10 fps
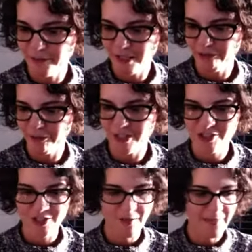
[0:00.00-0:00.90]

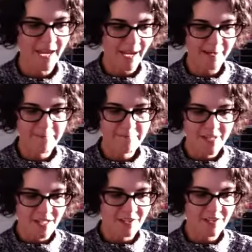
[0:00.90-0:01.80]
information on that.
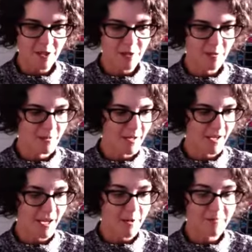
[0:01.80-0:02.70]
So
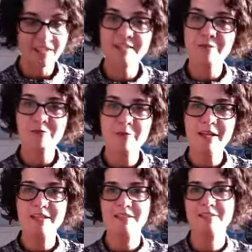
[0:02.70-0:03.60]
that's it for
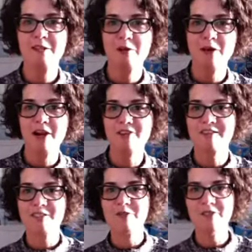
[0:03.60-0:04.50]
me. So I'll
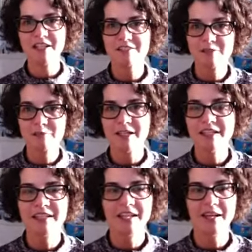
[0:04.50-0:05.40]
see you next
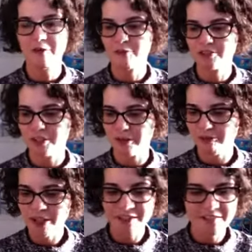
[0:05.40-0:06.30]
week, and we'll talk about
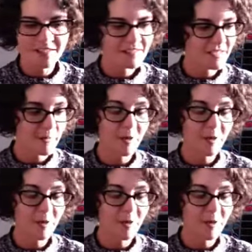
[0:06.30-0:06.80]
frankincense and